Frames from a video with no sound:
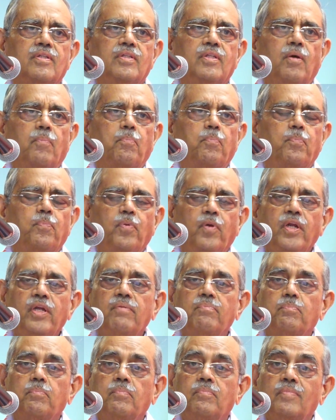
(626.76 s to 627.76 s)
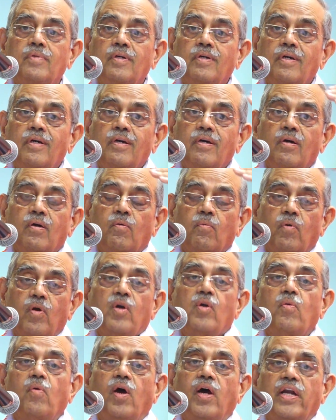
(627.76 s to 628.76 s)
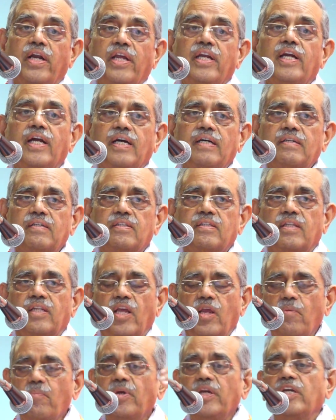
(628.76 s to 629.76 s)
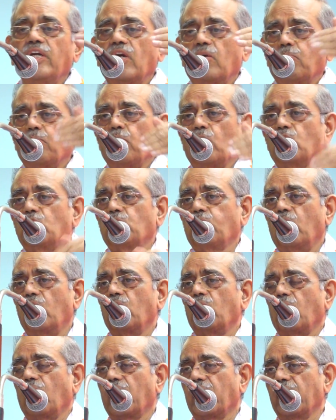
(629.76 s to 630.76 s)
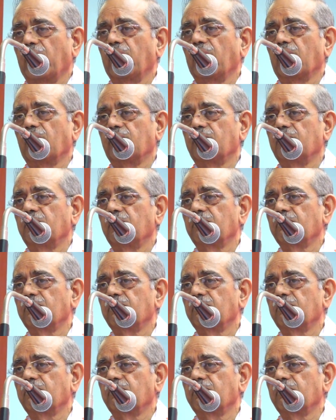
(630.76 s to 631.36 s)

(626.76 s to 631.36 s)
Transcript: The pre-World War era, the immediate post-World War era,